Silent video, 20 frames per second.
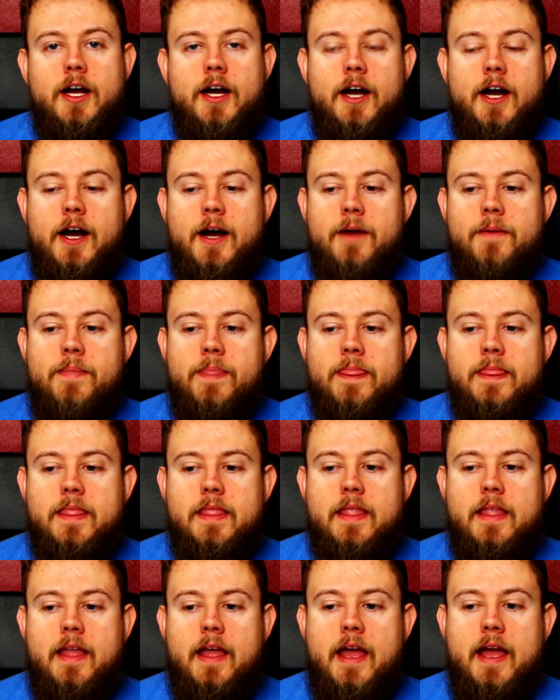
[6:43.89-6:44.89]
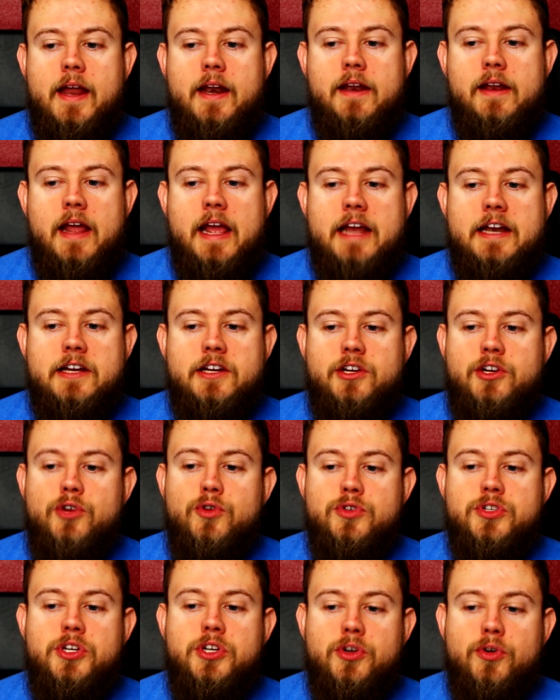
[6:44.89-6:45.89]
and
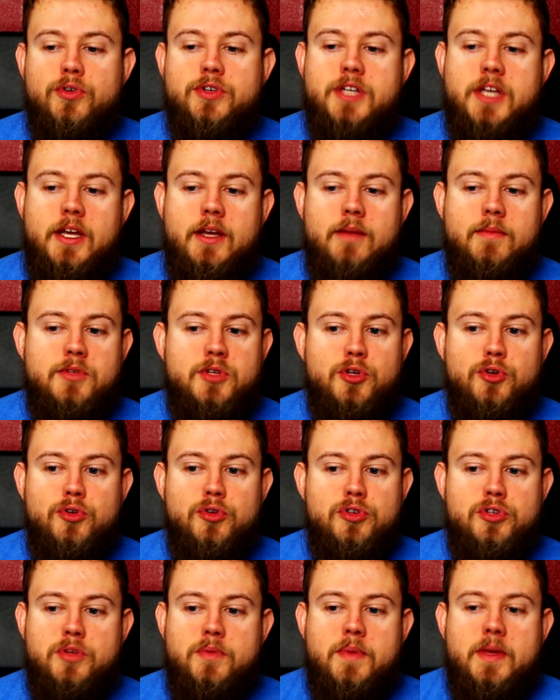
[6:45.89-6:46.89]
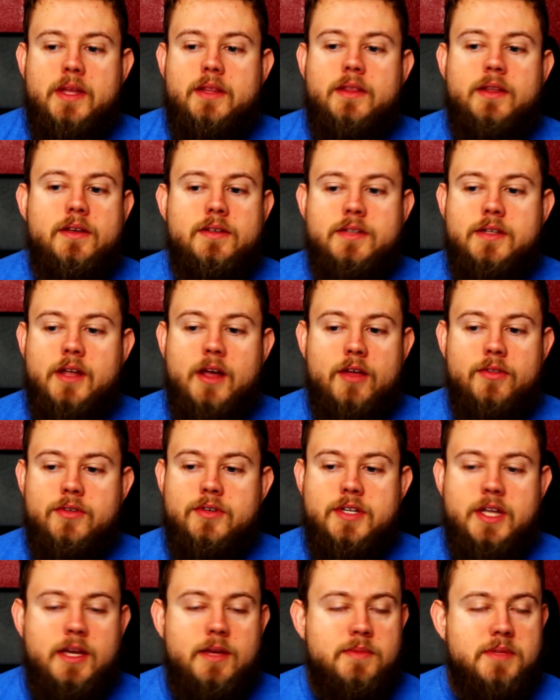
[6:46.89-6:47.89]
using your team to beat these
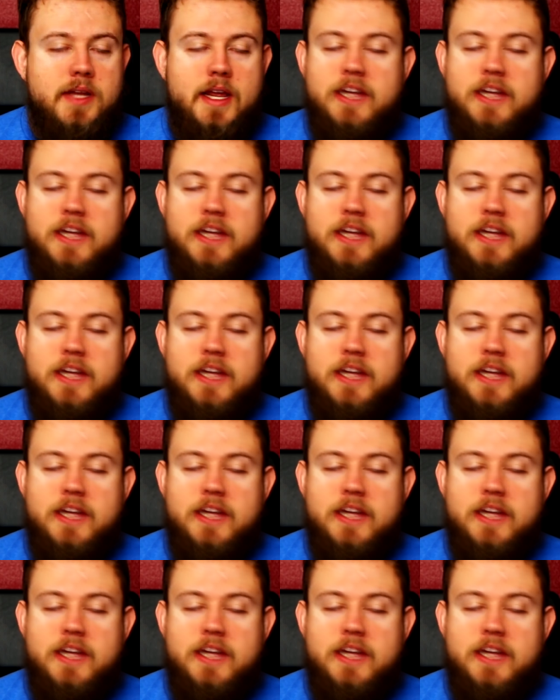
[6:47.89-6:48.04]
other teams.